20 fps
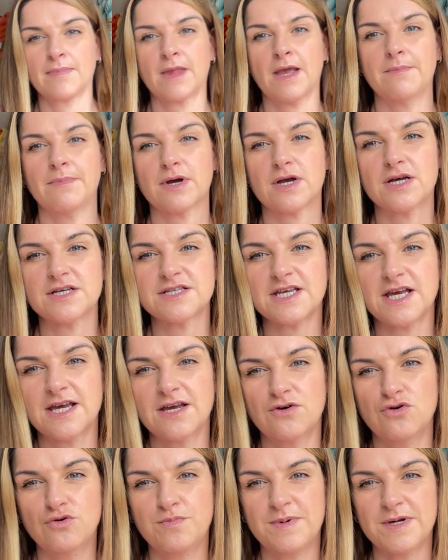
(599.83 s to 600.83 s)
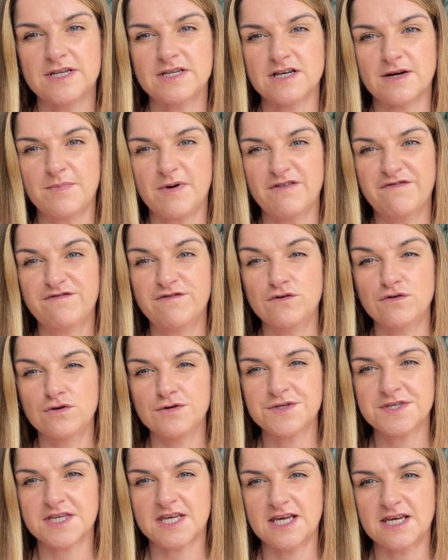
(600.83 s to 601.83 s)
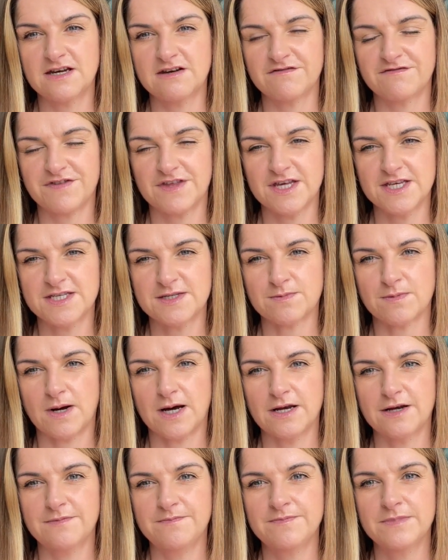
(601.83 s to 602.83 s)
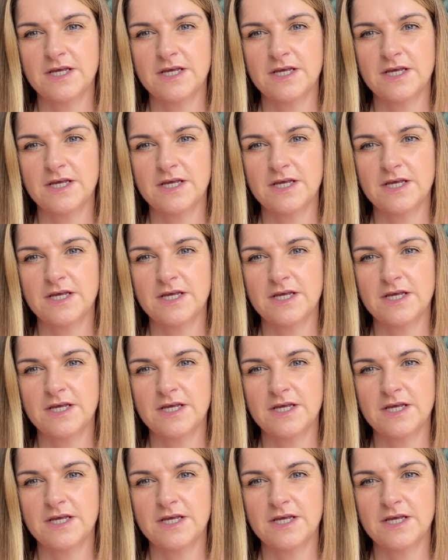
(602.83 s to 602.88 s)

because I opened up a full skein of this one,